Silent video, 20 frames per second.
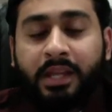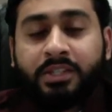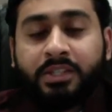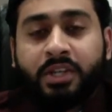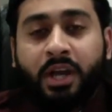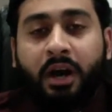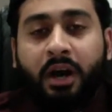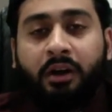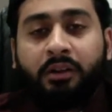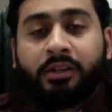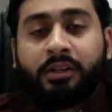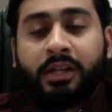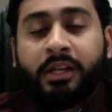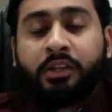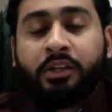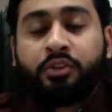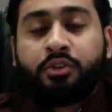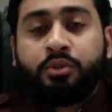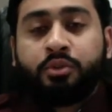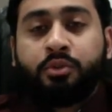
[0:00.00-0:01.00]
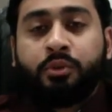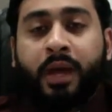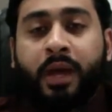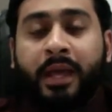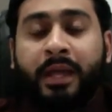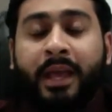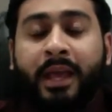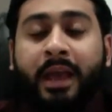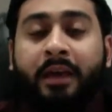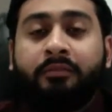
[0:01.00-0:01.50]
child into
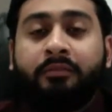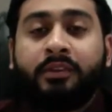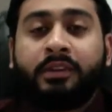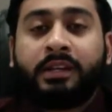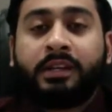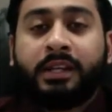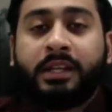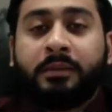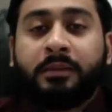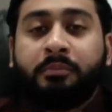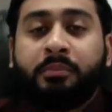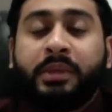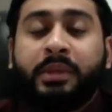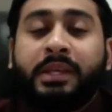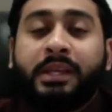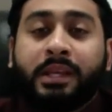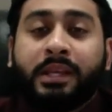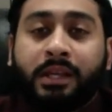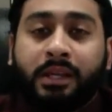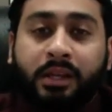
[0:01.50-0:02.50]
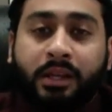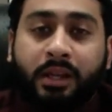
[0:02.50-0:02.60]
a heavenly being,